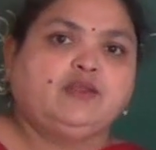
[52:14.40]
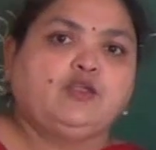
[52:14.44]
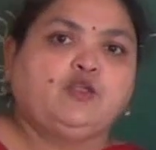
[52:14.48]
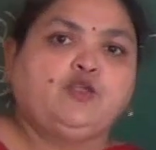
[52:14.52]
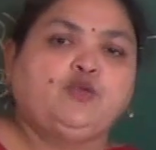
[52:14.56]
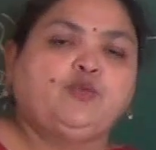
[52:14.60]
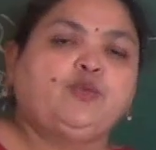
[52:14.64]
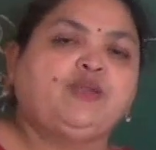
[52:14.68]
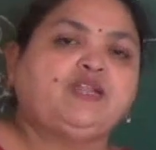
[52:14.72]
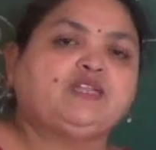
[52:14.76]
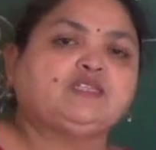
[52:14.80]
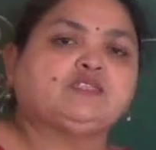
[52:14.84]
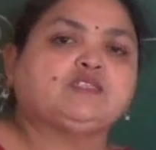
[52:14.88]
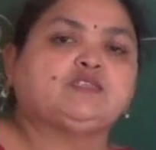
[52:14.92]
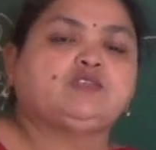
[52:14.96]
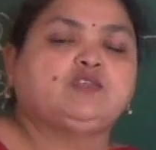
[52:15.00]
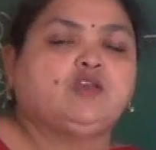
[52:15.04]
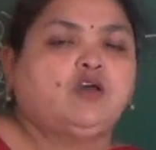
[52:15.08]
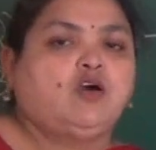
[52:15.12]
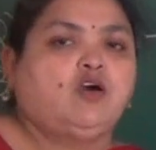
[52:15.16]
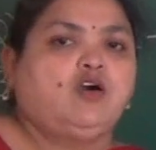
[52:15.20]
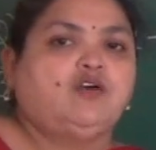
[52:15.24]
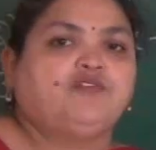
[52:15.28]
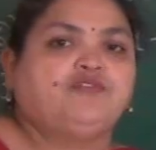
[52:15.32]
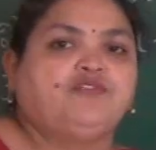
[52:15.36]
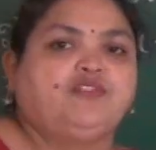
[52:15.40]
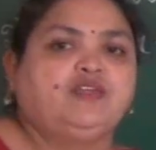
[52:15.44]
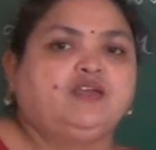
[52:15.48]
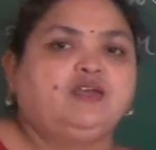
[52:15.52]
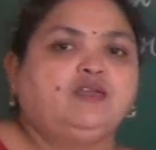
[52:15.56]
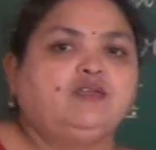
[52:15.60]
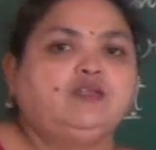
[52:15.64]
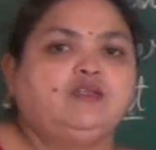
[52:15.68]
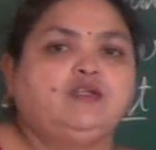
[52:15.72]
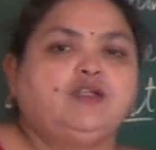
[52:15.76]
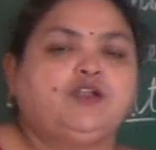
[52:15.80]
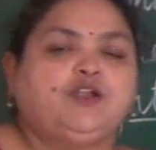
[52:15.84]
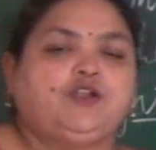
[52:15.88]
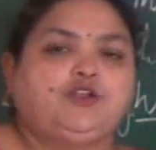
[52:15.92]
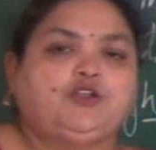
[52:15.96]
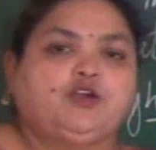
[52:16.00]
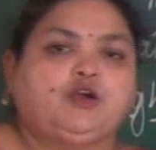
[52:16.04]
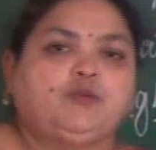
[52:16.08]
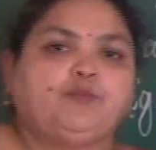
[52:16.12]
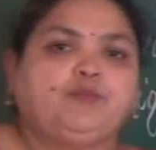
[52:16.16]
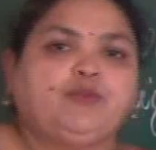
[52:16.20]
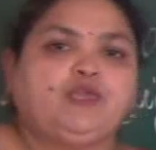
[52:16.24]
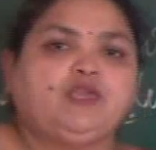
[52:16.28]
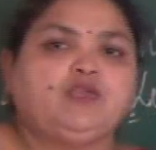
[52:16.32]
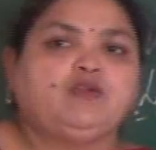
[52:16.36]
units of the
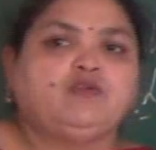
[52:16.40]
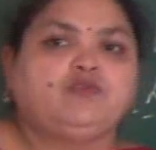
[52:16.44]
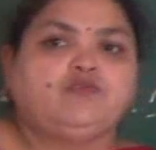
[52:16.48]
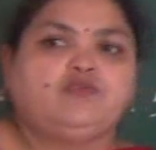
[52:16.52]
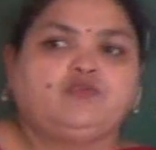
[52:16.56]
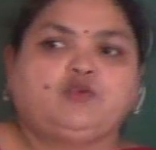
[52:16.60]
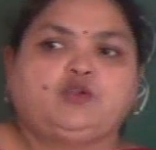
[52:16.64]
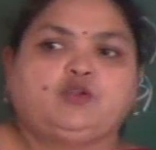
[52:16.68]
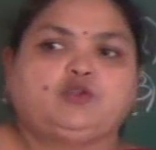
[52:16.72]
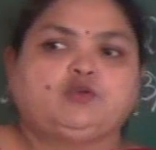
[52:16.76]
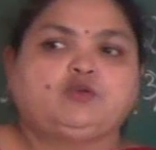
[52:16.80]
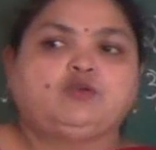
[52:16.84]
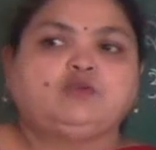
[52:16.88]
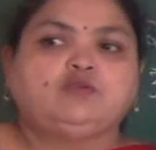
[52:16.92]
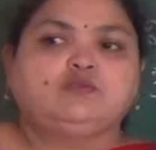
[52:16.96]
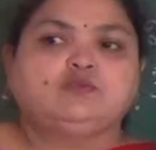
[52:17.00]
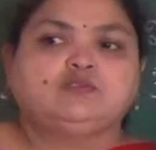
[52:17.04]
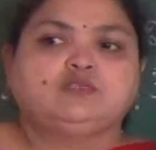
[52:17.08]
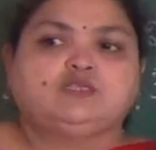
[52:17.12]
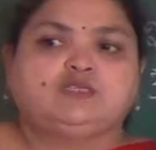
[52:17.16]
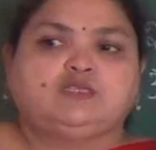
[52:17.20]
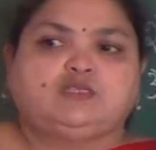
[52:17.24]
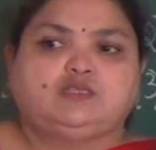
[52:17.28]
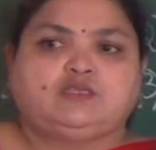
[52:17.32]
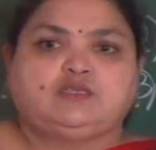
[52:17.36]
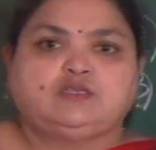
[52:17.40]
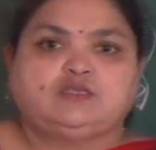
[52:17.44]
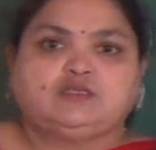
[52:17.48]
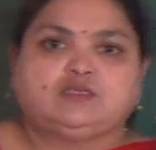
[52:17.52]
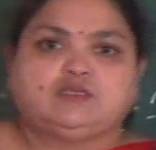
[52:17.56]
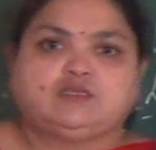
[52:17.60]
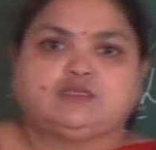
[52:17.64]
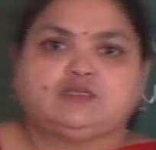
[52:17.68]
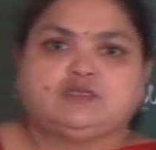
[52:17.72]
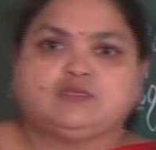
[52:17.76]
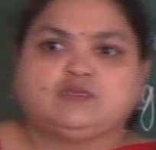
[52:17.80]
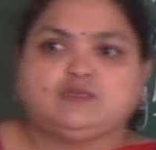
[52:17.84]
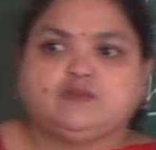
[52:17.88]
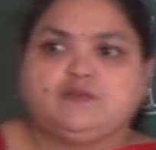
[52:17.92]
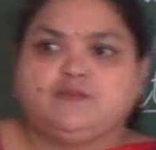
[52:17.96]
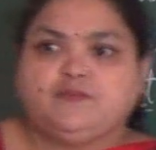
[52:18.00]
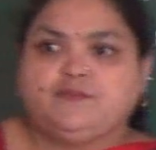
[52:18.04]
topic photosynthesis.